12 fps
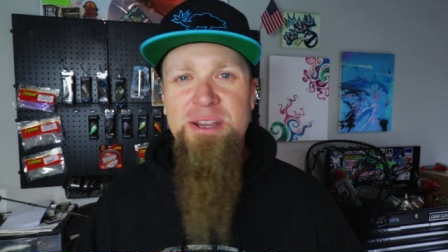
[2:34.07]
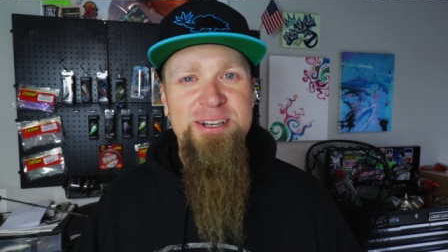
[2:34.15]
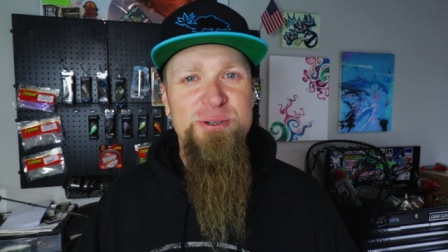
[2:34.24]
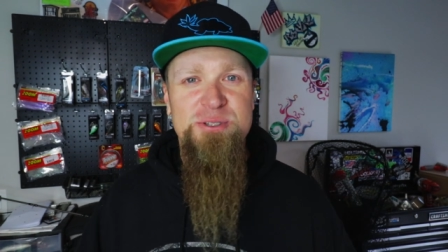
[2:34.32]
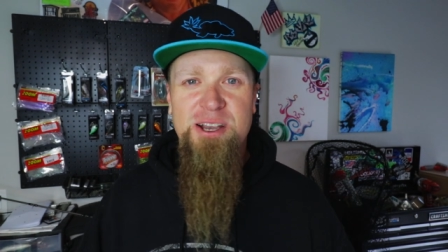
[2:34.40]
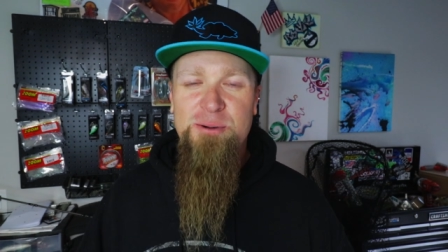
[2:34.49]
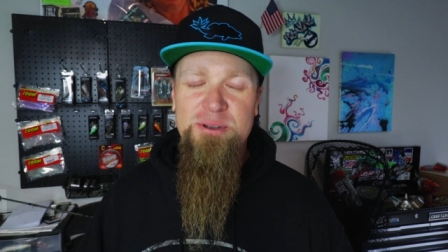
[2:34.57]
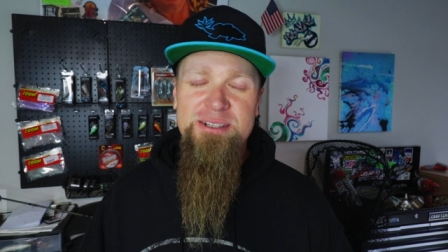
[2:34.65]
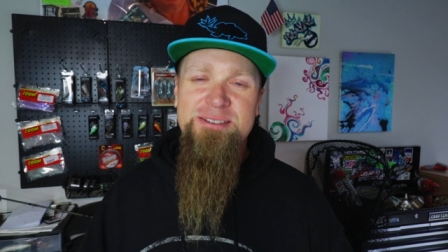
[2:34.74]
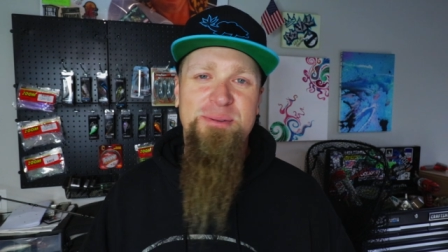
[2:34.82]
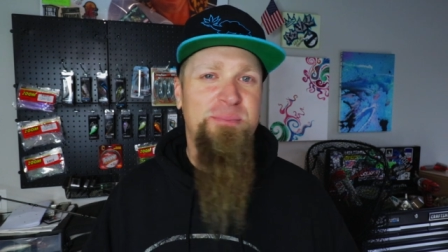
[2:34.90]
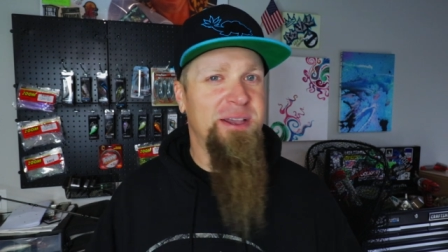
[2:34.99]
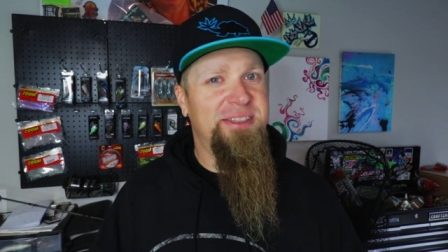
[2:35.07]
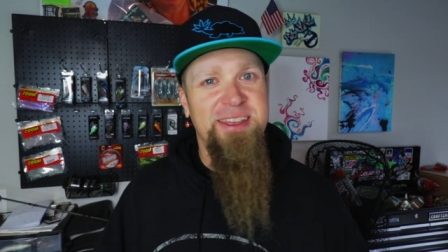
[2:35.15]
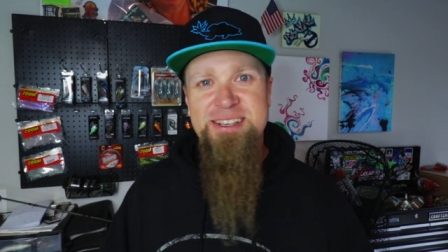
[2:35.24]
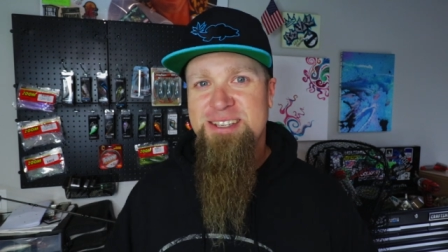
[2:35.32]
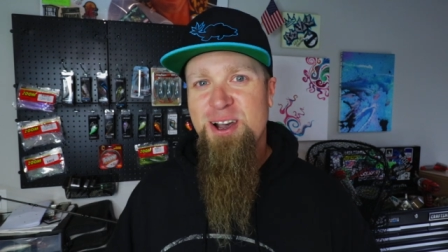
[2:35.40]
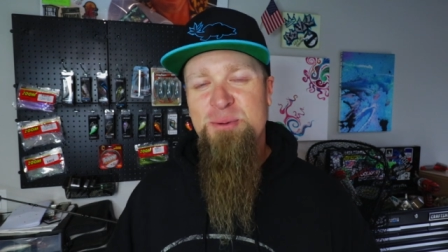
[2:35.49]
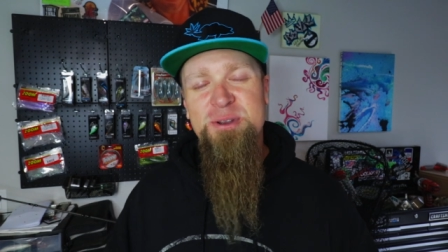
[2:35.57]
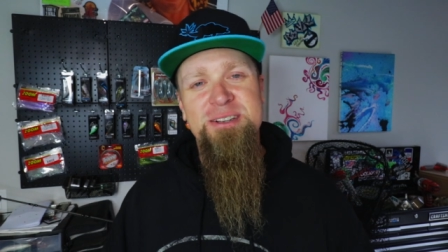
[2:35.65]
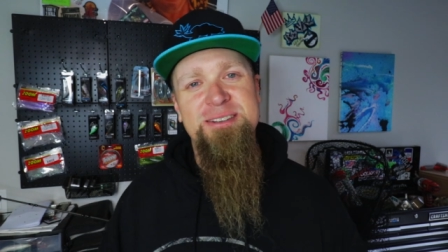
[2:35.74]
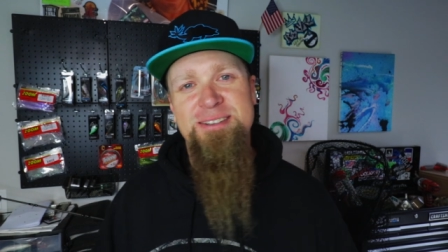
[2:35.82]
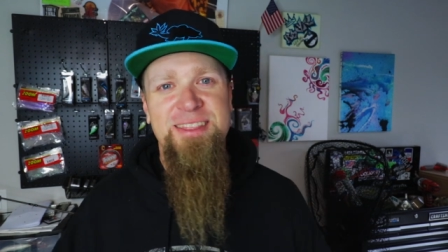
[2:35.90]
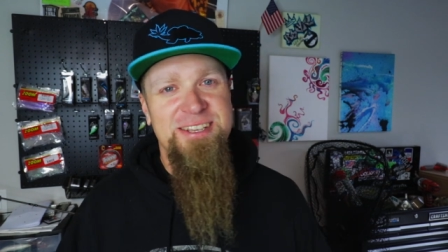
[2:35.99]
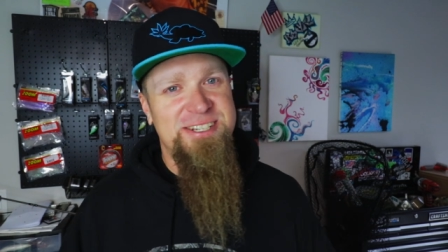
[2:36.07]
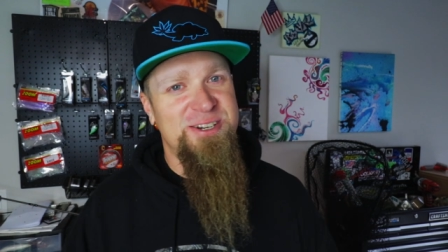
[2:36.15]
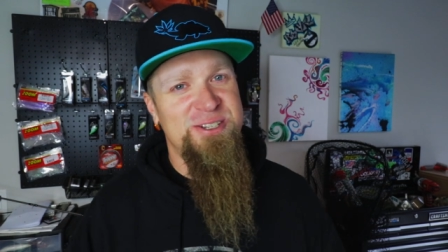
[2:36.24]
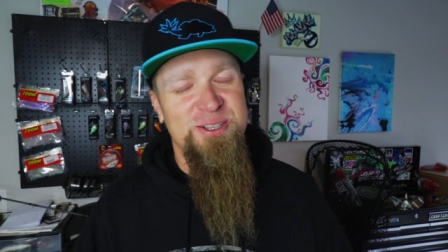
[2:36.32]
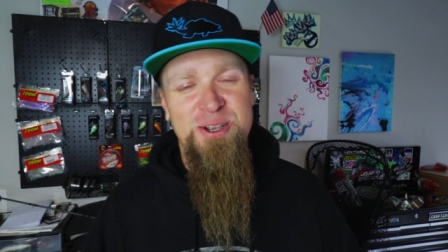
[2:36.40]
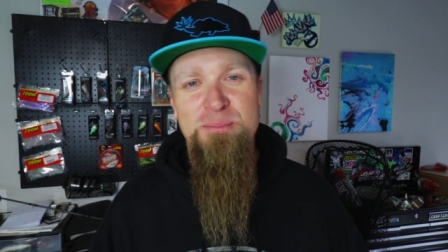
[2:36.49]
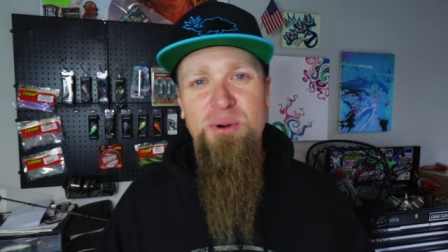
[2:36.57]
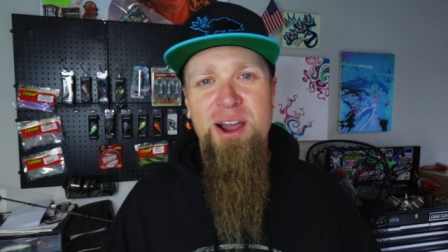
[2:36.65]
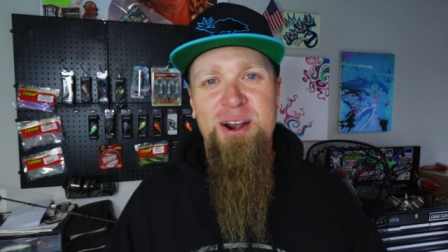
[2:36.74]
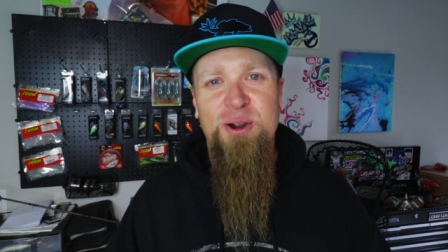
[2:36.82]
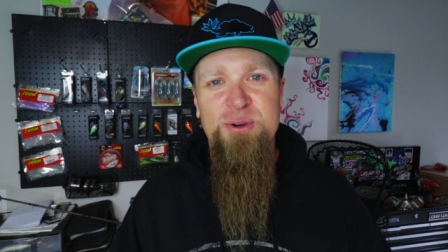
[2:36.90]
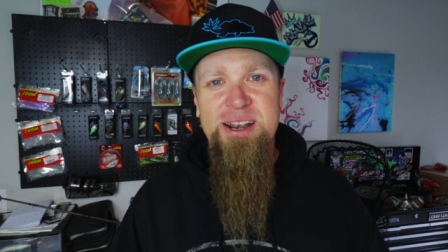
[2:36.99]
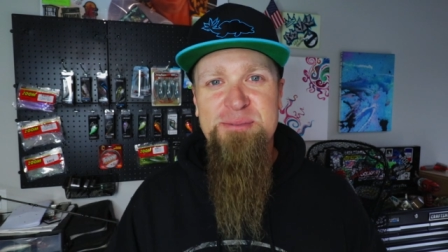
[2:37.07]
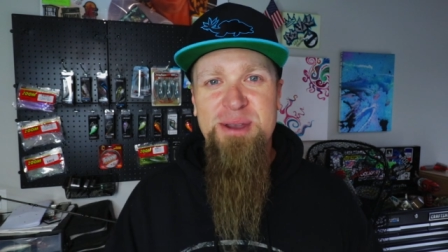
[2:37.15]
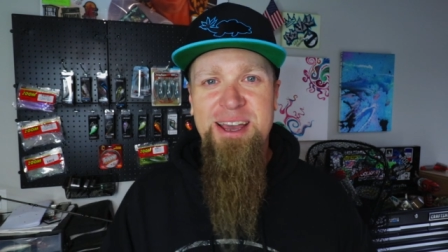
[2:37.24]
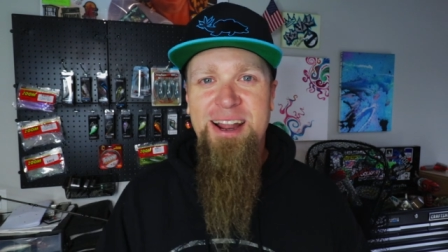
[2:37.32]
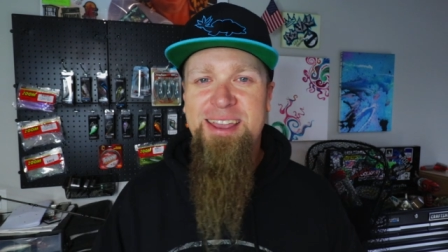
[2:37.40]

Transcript: Big news coming, big things coming. This year's looking bright already, man.